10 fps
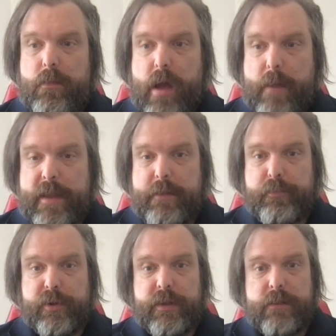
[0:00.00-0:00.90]
I made a
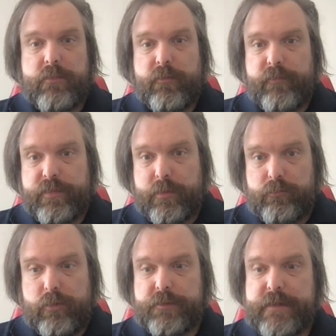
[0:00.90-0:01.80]
brilliant move with the
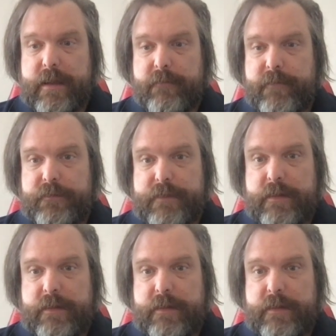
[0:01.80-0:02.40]
rook sacrifice,